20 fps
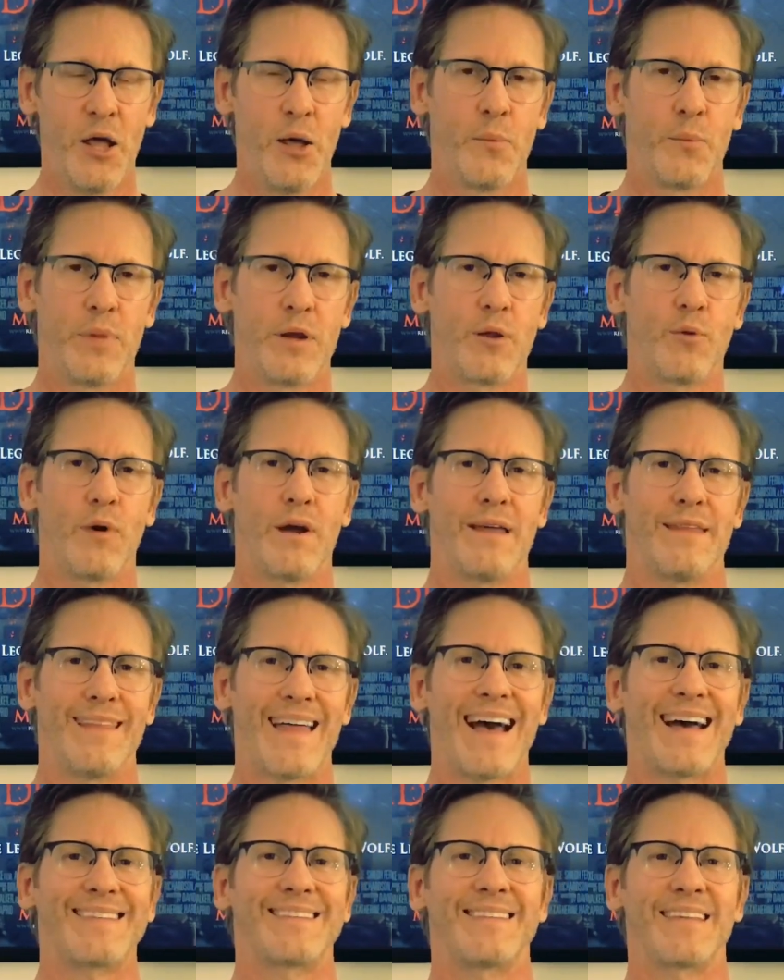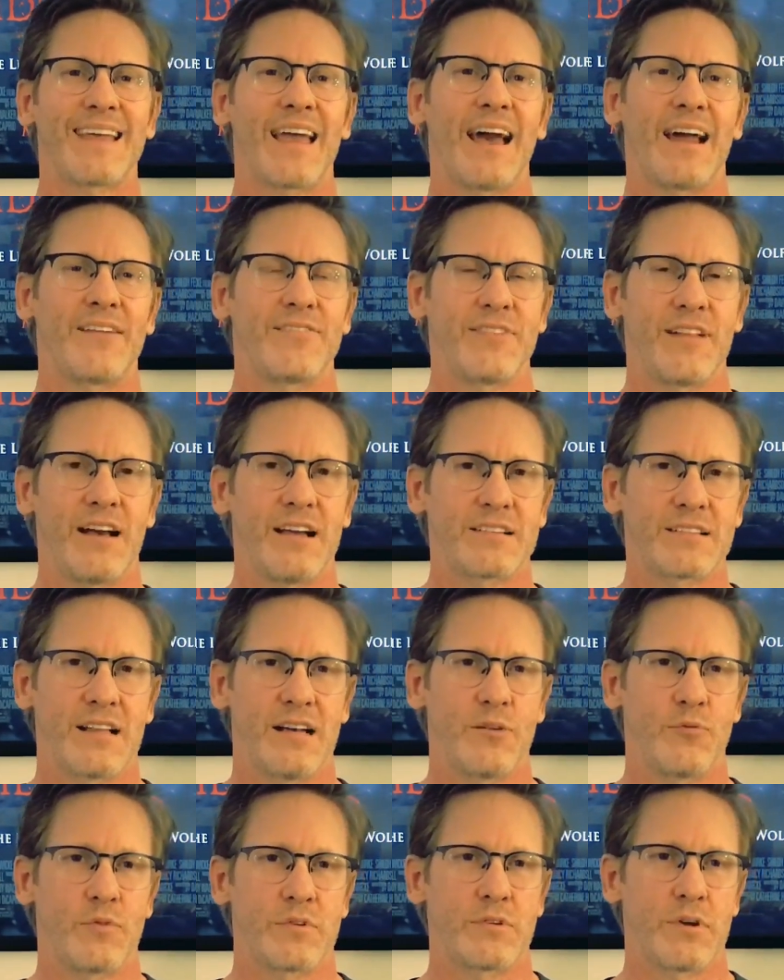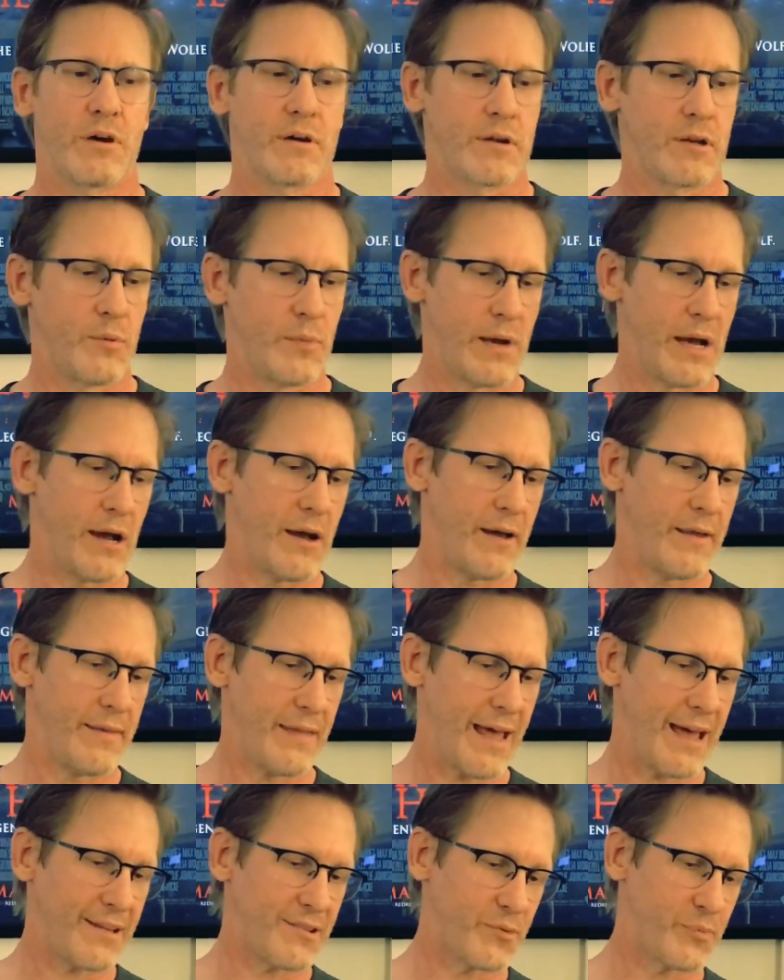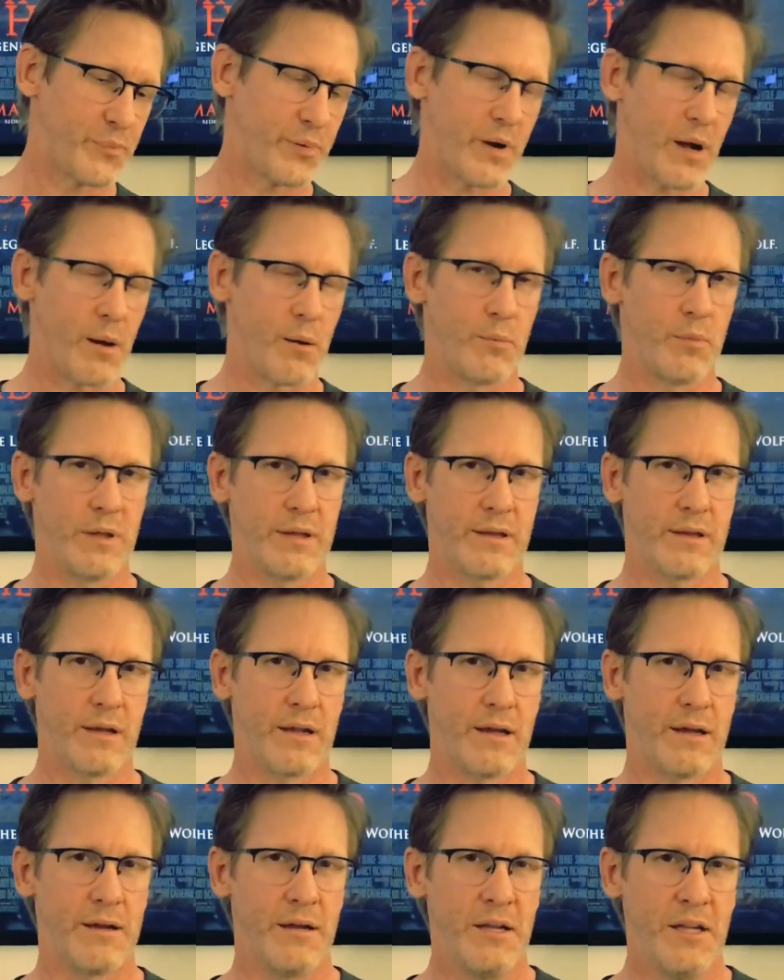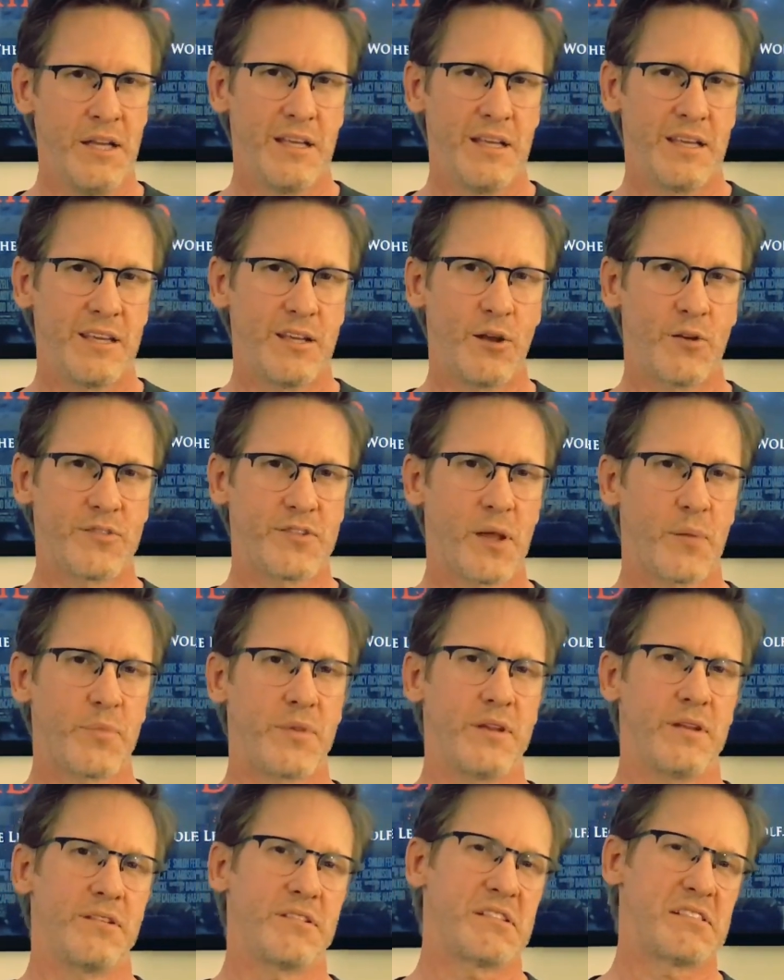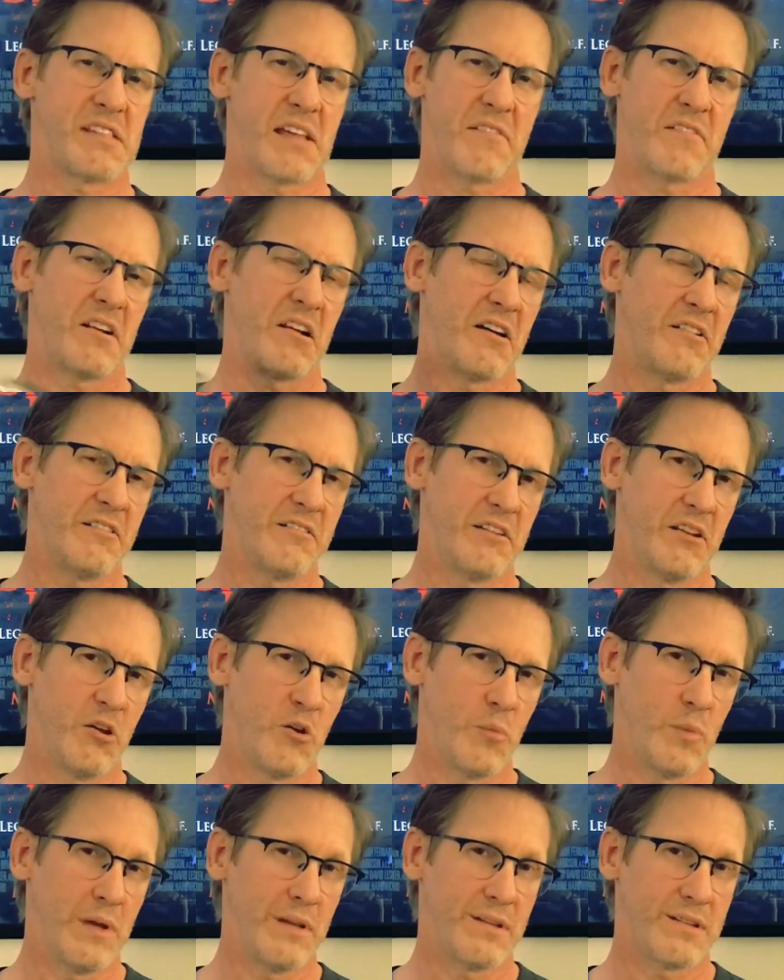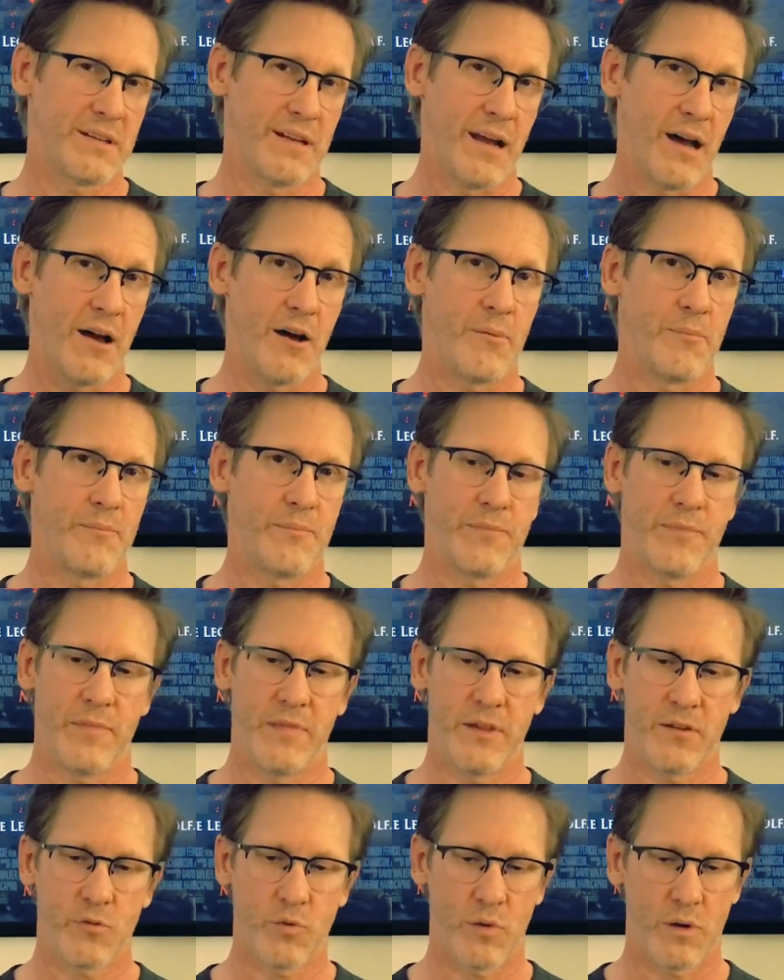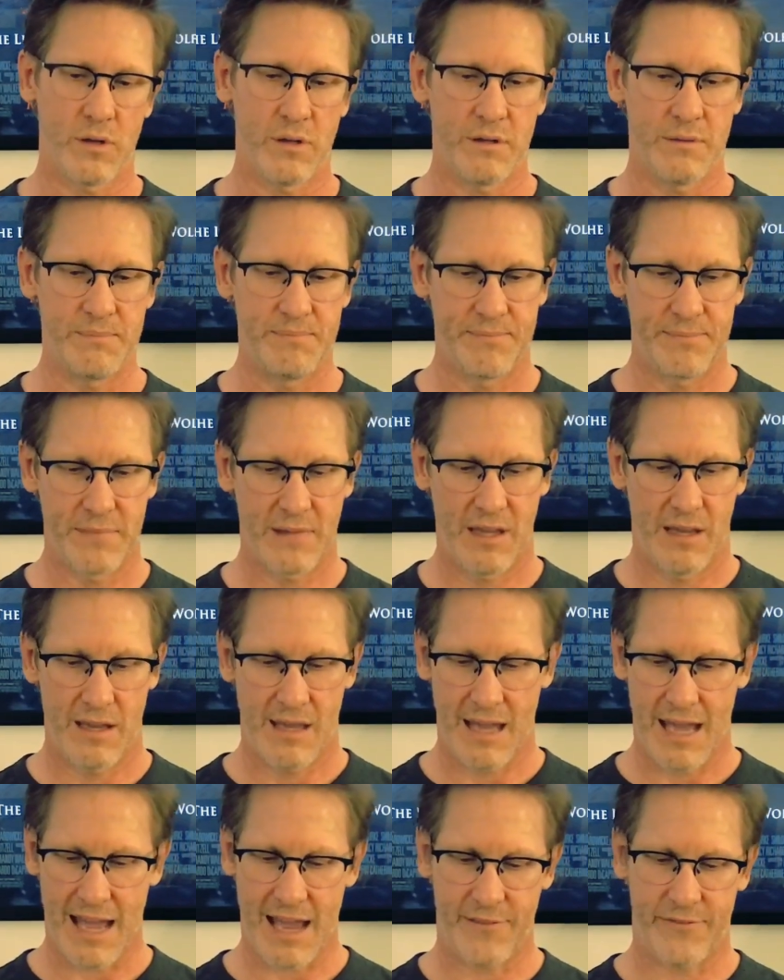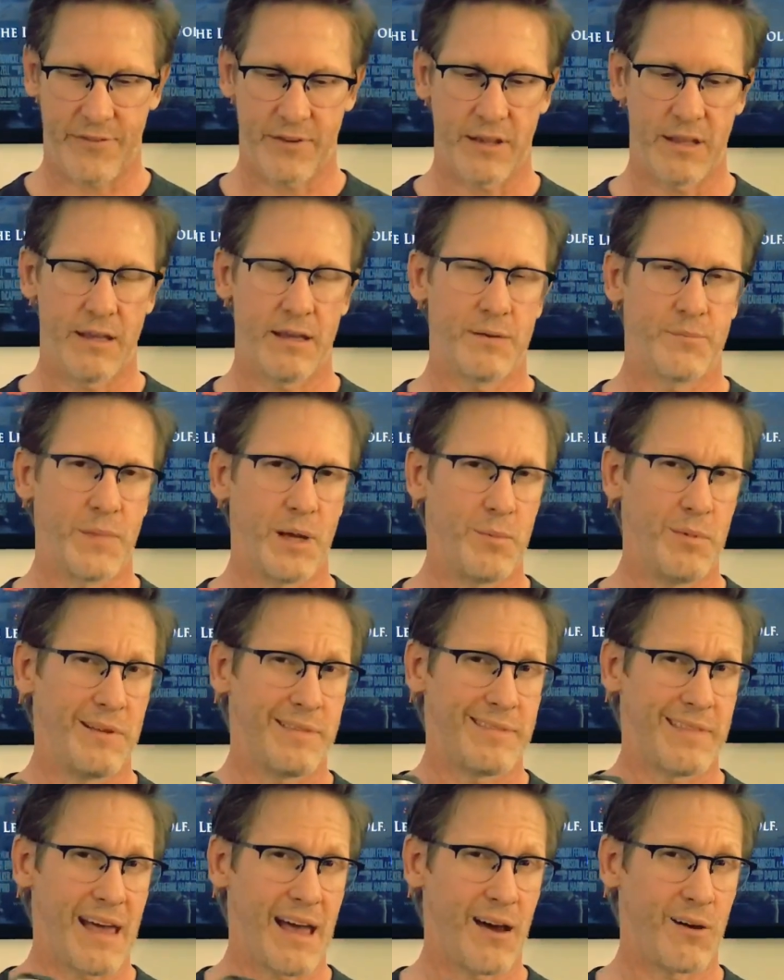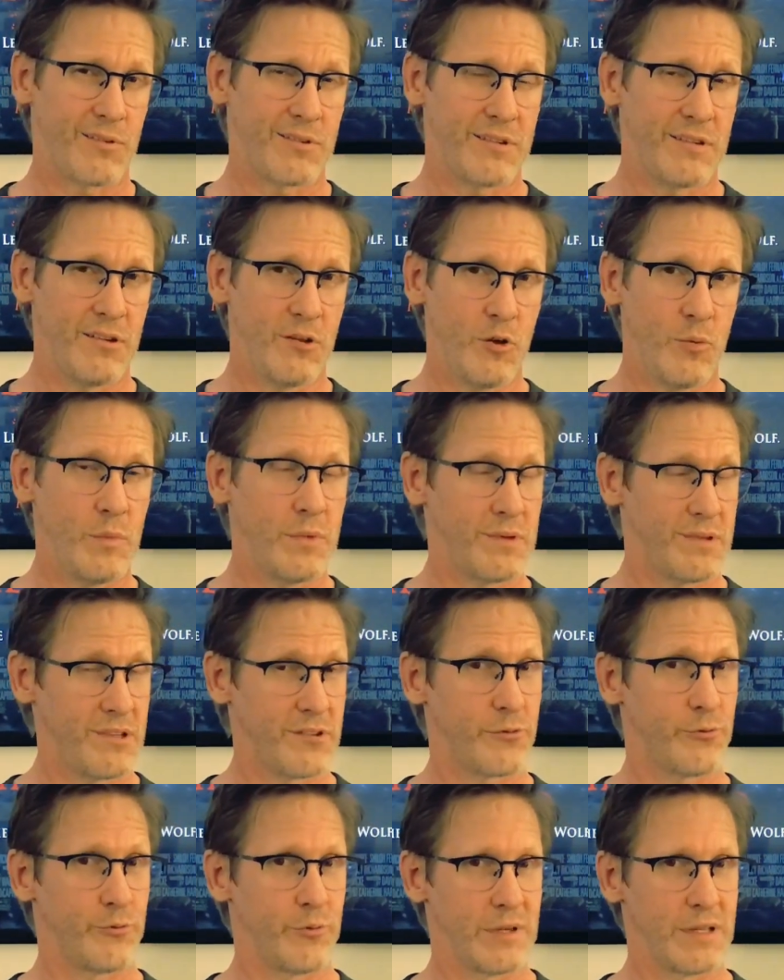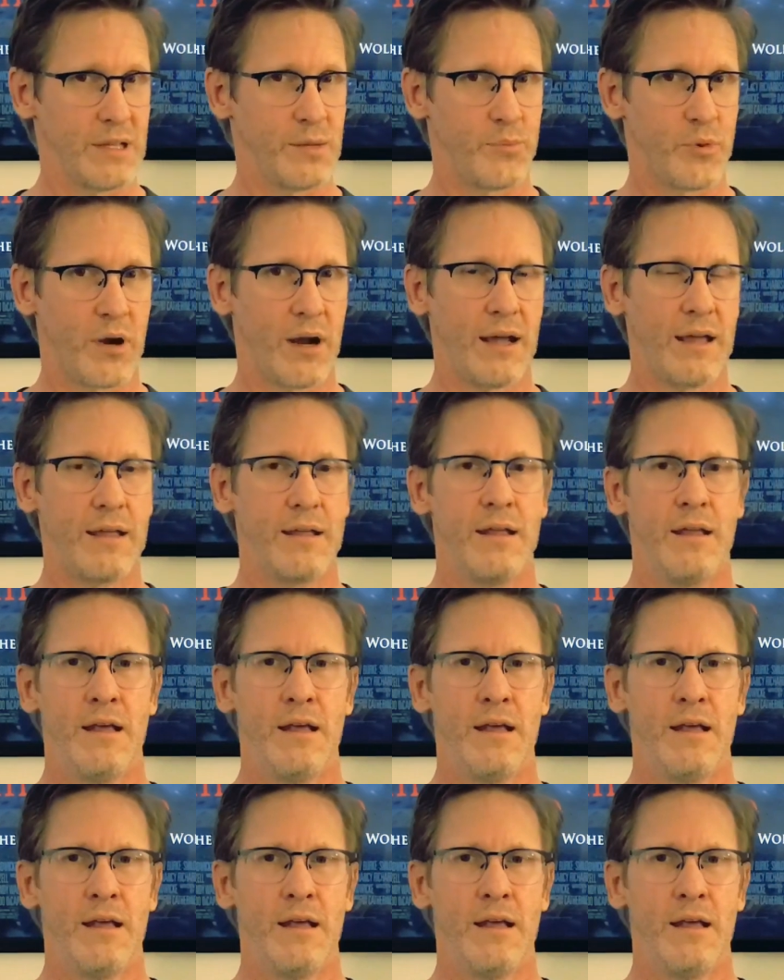But anyway, that's the kind of flashlight we're talking about, and that's probably gonna something 700 lumens and up. This one, I forget, maybe 1,000 lumens is really bright.